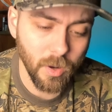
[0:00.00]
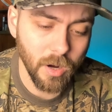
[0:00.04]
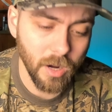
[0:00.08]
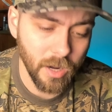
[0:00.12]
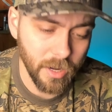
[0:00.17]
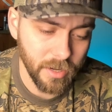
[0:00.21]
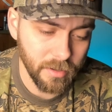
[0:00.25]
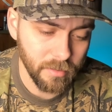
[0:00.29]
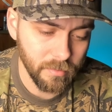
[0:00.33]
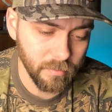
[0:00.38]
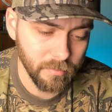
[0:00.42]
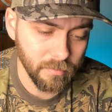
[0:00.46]

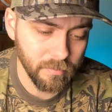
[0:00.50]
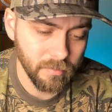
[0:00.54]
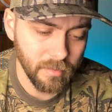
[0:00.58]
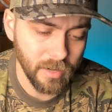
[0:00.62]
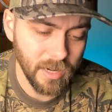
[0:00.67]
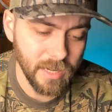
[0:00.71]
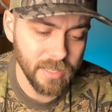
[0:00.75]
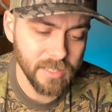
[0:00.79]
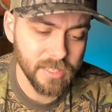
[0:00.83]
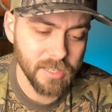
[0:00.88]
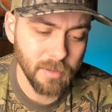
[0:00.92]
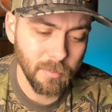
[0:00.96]
hunting
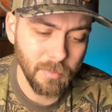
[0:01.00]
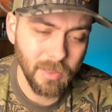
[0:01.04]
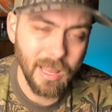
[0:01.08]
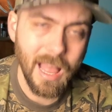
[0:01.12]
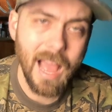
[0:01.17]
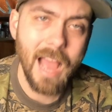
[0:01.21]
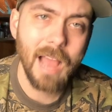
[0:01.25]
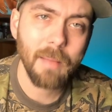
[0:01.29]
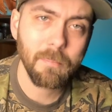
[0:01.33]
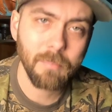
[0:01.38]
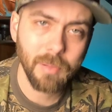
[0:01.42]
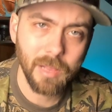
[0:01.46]
and some
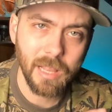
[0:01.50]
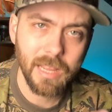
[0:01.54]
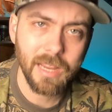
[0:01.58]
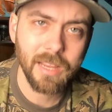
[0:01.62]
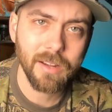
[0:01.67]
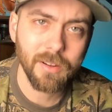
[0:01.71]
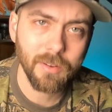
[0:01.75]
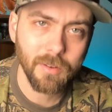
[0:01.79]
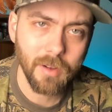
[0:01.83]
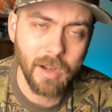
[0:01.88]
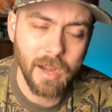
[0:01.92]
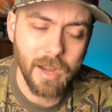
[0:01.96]
light
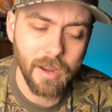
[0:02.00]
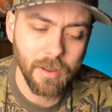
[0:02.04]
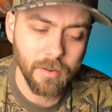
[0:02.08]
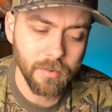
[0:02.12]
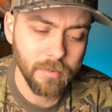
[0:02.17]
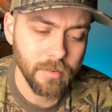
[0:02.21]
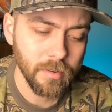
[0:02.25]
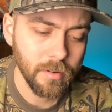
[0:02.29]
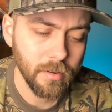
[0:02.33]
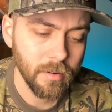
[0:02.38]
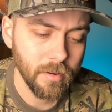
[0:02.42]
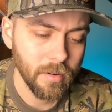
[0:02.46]
playing
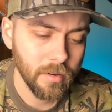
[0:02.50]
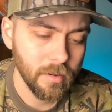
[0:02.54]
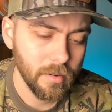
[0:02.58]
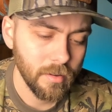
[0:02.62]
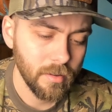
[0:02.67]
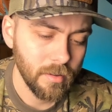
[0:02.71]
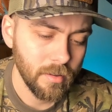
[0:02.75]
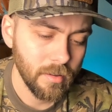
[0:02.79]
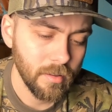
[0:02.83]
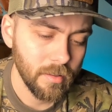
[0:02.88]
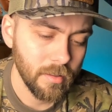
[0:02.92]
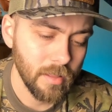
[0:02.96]
around,
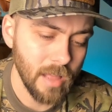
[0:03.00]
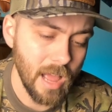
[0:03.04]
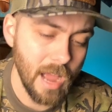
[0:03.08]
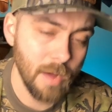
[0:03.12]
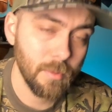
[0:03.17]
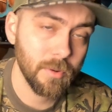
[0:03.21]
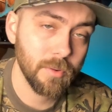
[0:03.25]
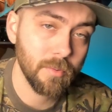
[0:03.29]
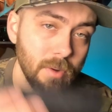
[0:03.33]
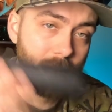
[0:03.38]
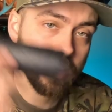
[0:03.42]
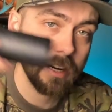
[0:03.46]
I
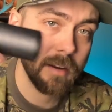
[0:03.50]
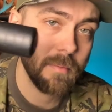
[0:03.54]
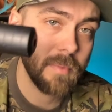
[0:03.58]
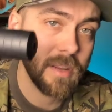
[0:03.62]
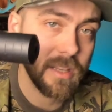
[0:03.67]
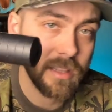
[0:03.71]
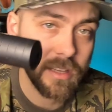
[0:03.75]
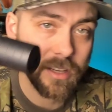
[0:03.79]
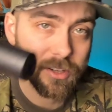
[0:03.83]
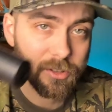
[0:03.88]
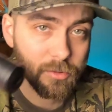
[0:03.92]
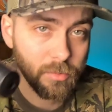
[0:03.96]
would
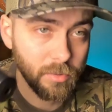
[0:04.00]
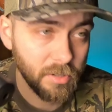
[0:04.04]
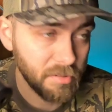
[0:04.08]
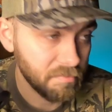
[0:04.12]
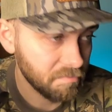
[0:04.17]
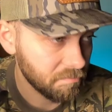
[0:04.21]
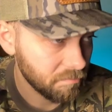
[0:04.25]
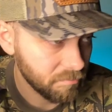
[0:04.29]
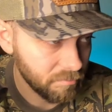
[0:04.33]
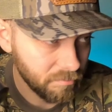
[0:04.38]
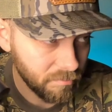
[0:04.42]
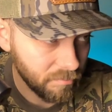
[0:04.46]
recommend this
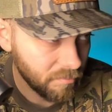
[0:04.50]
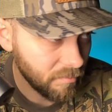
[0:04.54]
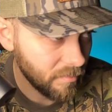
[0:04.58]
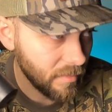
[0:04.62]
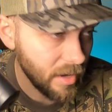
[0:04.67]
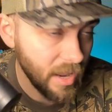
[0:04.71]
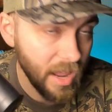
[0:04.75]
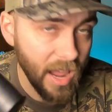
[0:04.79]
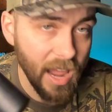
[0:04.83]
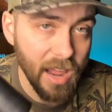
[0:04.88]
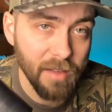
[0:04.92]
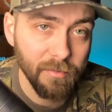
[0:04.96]
one
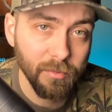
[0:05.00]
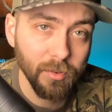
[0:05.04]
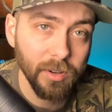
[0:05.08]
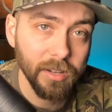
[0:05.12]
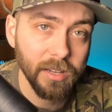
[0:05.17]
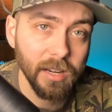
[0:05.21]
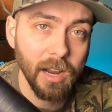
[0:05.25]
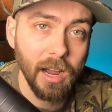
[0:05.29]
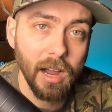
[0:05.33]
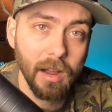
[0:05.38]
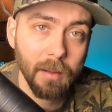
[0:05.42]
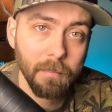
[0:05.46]
every
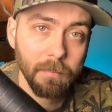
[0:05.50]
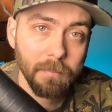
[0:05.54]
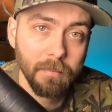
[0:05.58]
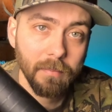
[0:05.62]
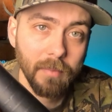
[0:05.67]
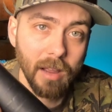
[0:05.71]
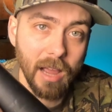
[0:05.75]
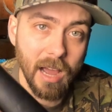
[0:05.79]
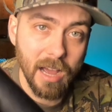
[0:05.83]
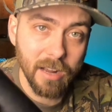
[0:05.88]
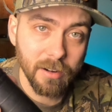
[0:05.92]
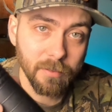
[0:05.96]
time
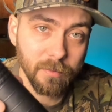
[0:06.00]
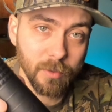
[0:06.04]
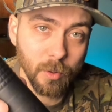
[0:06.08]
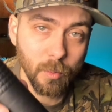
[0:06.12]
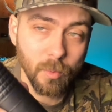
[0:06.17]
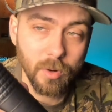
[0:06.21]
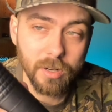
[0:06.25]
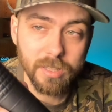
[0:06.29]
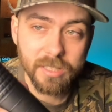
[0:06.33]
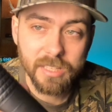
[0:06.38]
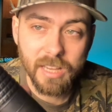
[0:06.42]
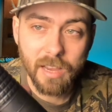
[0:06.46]
out of the
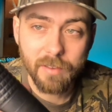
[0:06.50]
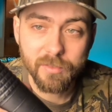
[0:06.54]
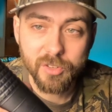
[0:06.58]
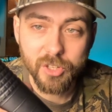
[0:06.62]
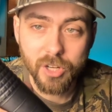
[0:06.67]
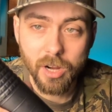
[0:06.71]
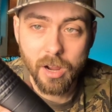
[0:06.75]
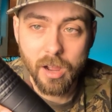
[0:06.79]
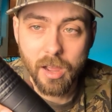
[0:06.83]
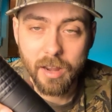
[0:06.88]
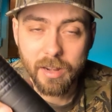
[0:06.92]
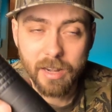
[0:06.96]
ones I've
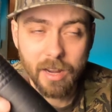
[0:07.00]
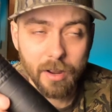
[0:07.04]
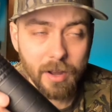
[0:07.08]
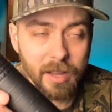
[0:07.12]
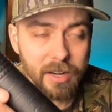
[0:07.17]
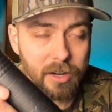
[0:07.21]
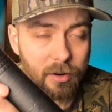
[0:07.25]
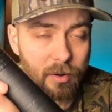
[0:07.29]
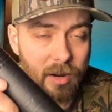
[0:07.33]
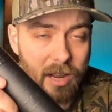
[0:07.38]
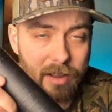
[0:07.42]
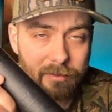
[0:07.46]
shot. Now, I
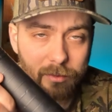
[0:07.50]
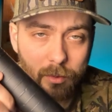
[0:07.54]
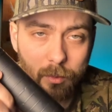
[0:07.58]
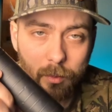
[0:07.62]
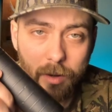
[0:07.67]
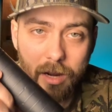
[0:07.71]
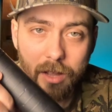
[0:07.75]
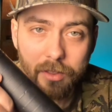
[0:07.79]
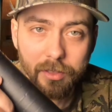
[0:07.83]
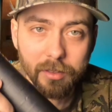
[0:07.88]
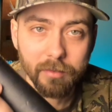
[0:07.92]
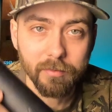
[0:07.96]
don't have a
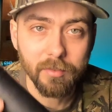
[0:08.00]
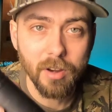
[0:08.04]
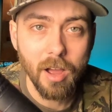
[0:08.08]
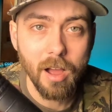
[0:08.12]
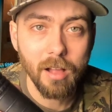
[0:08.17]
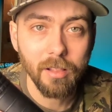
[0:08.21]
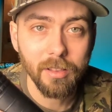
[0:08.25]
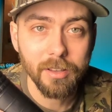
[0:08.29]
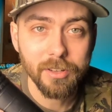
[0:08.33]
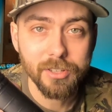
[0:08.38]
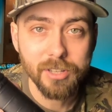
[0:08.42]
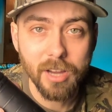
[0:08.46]
wealth of
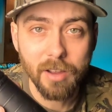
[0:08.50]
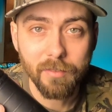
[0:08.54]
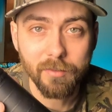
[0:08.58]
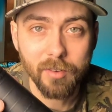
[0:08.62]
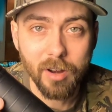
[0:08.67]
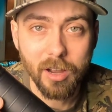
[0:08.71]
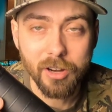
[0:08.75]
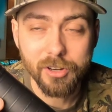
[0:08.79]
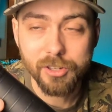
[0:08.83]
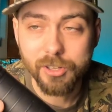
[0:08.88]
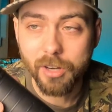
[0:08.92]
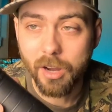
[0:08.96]
knowledge. I've
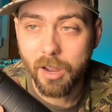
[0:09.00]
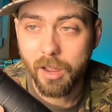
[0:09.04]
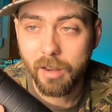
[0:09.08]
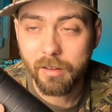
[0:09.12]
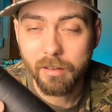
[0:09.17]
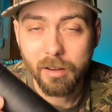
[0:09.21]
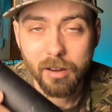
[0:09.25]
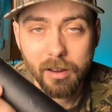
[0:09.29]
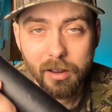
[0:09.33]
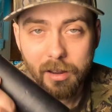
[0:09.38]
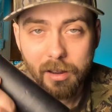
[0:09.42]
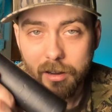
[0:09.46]
not
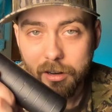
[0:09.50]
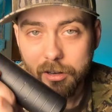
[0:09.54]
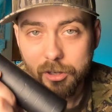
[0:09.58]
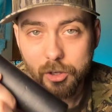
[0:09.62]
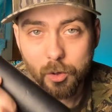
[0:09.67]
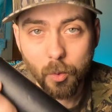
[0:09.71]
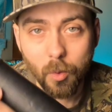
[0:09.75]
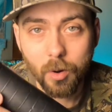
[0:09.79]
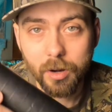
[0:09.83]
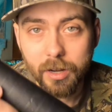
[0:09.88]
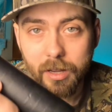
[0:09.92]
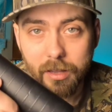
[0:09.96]
shot
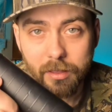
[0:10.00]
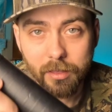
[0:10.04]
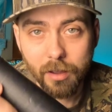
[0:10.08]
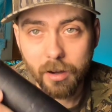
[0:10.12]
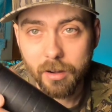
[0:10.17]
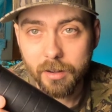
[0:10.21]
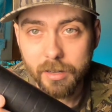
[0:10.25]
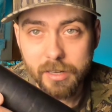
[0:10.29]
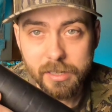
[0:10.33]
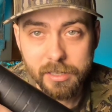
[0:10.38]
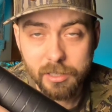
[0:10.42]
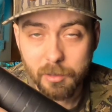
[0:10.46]
20,
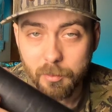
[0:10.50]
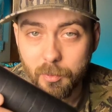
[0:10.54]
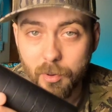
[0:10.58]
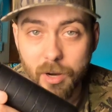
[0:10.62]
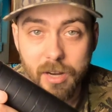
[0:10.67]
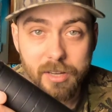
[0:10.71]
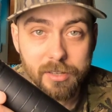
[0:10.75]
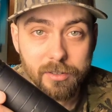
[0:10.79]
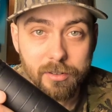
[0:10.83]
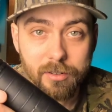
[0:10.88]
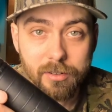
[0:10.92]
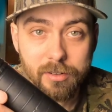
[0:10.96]
30
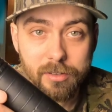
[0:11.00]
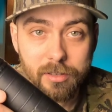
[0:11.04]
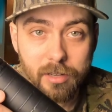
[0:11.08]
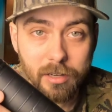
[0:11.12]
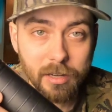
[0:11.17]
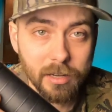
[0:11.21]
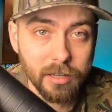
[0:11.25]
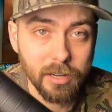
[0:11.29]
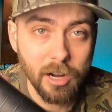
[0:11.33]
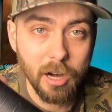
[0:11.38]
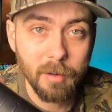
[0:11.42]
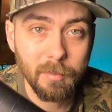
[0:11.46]
suppressors to
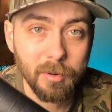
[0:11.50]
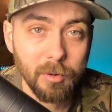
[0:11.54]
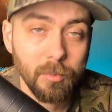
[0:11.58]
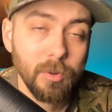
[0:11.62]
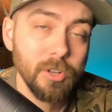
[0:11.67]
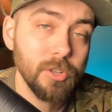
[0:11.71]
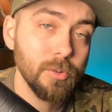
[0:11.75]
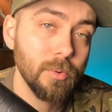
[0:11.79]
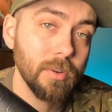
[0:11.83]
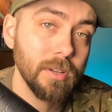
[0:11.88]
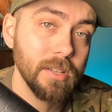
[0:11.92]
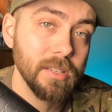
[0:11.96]
determine
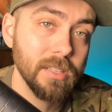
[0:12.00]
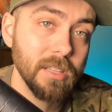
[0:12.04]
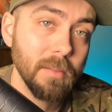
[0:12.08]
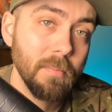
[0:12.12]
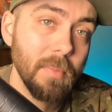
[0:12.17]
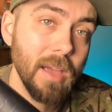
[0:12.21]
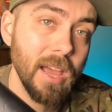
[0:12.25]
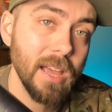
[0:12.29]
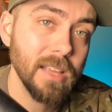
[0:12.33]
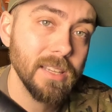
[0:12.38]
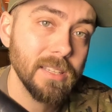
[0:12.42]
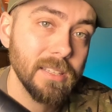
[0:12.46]
which one is the
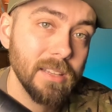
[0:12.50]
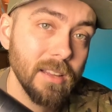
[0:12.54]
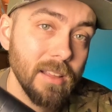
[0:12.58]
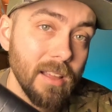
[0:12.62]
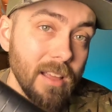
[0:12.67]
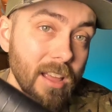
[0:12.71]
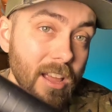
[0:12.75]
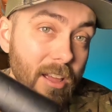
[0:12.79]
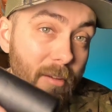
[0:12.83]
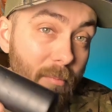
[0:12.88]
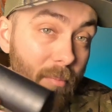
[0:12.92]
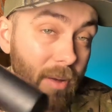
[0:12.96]
best,
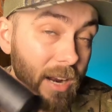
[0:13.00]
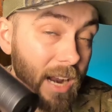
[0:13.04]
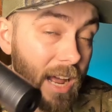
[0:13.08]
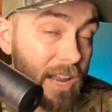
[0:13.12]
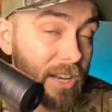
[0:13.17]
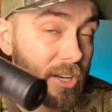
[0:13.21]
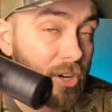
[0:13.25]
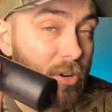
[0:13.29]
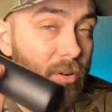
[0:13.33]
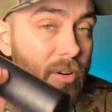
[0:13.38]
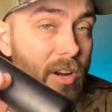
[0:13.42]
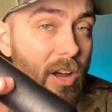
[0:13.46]
But I
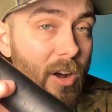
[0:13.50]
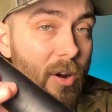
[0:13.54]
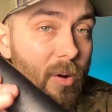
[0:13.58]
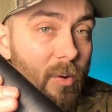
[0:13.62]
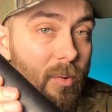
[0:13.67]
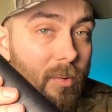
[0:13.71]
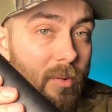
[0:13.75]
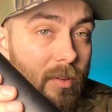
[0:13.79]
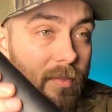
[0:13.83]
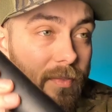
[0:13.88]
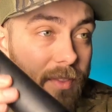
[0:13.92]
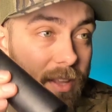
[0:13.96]
do
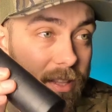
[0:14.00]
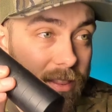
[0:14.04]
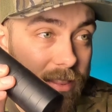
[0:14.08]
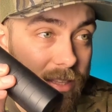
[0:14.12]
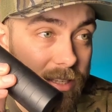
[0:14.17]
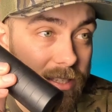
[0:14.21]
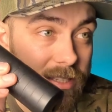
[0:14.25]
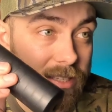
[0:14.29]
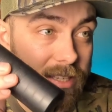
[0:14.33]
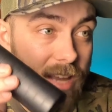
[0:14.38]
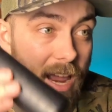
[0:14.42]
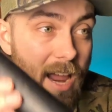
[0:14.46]
know that
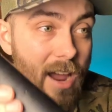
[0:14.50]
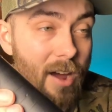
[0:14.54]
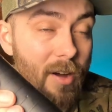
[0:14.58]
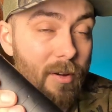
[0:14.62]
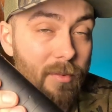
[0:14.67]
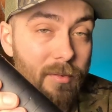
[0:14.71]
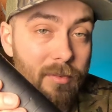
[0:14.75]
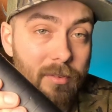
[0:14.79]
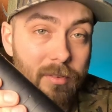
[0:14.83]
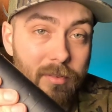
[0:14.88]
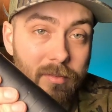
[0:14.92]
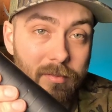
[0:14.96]
the
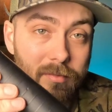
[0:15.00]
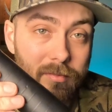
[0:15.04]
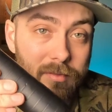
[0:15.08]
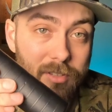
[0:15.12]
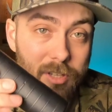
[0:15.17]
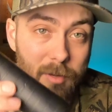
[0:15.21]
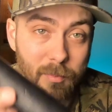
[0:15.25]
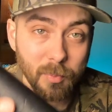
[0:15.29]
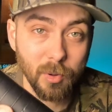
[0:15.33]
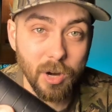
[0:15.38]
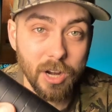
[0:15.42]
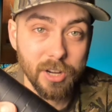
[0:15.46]
sound
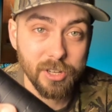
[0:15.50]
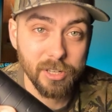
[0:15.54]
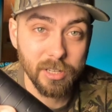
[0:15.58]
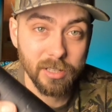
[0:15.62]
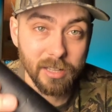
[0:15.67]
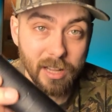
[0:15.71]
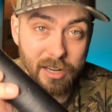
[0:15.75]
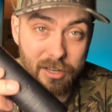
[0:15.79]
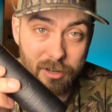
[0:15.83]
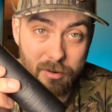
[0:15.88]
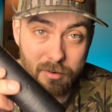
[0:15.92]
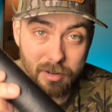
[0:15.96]

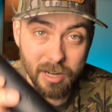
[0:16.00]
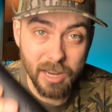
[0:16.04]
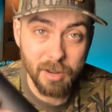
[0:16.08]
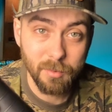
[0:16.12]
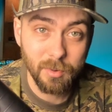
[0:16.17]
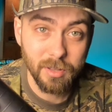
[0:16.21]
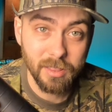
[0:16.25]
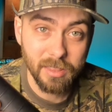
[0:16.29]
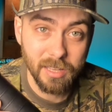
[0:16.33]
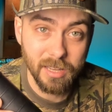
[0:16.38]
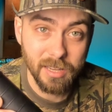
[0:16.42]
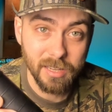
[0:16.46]
suppression that you get
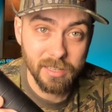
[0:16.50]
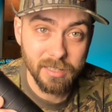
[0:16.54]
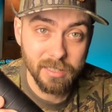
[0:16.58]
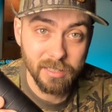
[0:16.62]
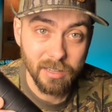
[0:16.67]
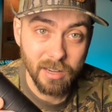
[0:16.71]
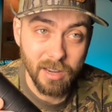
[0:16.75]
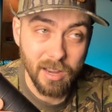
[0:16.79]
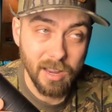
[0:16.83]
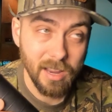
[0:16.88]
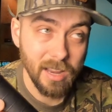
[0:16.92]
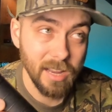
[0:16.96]
with this
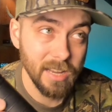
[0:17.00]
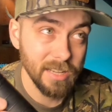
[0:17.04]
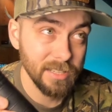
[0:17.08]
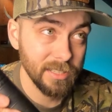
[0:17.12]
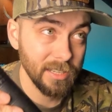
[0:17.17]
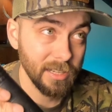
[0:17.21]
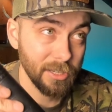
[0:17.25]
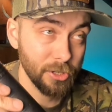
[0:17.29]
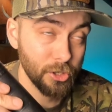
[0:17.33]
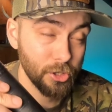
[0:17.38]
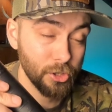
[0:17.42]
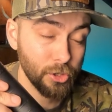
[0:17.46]
is
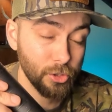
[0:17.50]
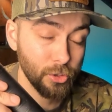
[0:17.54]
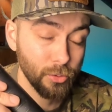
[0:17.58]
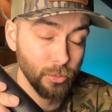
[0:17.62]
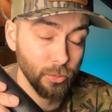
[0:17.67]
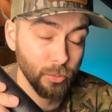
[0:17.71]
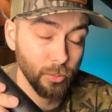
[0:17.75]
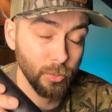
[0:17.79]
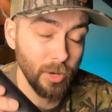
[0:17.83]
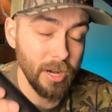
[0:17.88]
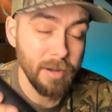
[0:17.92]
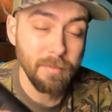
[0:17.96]

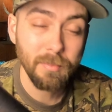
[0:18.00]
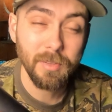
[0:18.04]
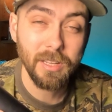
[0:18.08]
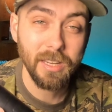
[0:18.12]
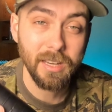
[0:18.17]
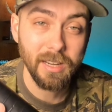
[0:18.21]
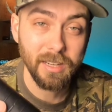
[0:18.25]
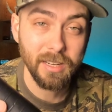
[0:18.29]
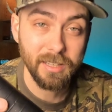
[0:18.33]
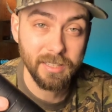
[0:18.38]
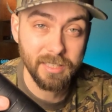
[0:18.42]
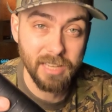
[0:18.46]

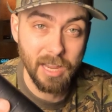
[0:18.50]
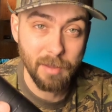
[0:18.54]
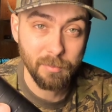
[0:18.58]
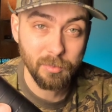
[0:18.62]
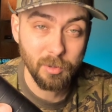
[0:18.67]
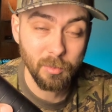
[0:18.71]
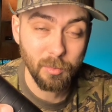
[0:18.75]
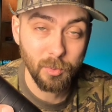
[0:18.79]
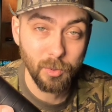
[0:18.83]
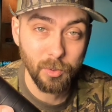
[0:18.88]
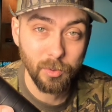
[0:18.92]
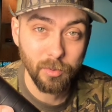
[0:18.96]
extremely
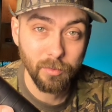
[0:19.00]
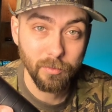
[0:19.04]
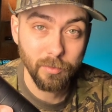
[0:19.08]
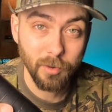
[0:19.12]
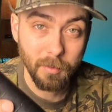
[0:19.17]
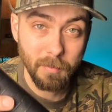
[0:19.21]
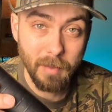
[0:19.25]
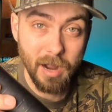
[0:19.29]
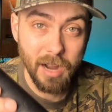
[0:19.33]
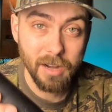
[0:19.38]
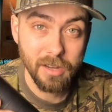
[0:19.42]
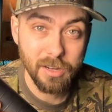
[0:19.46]
acceptable for
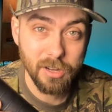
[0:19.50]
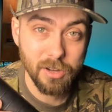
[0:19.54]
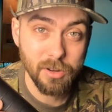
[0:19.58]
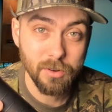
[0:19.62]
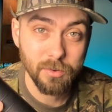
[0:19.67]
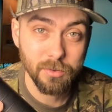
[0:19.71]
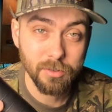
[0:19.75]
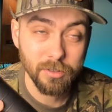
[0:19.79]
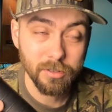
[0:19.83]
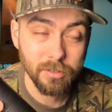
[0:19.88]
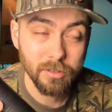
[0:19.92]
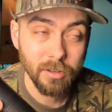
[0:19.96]
my
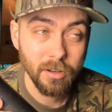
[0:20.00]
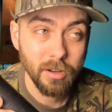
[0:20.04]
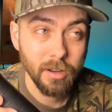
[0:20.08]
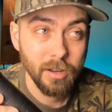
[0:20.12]
use.